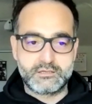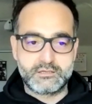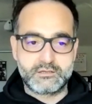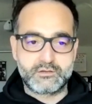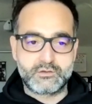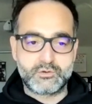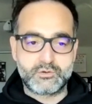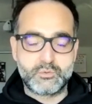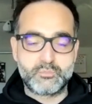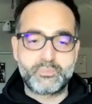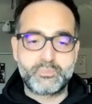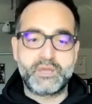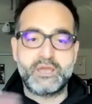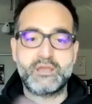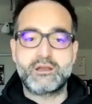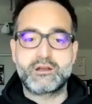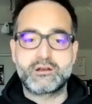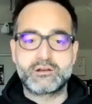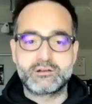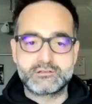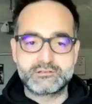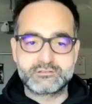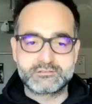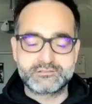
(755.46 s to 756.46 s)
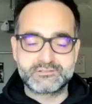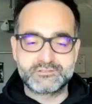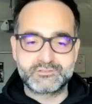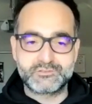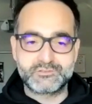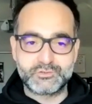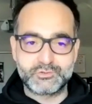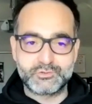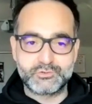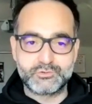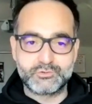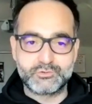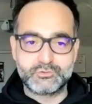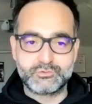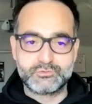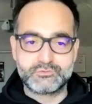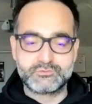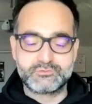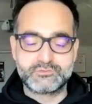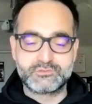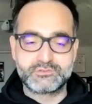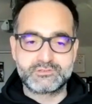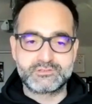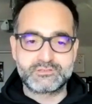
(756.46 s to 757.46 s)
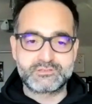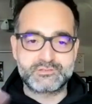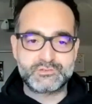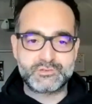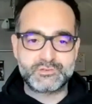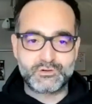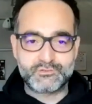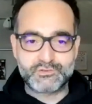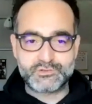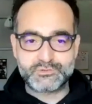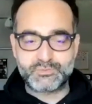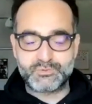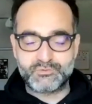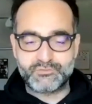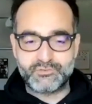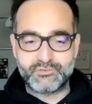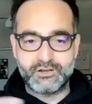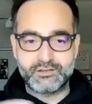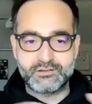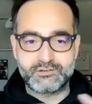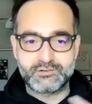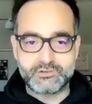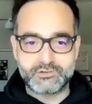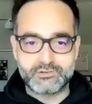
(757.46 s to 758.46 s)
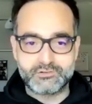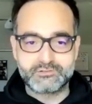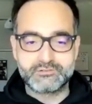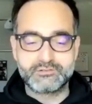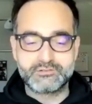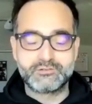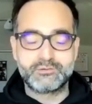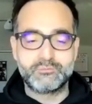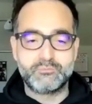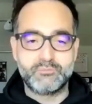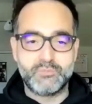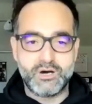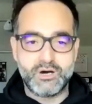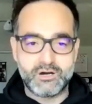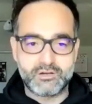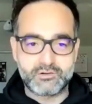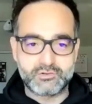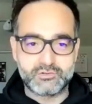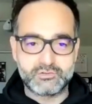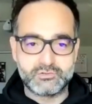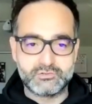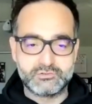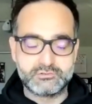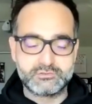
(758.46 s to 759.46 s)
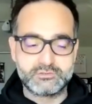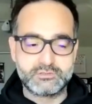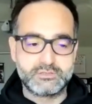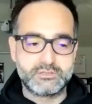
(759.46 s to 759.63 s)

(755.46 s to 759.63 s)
Compared to the service provider model,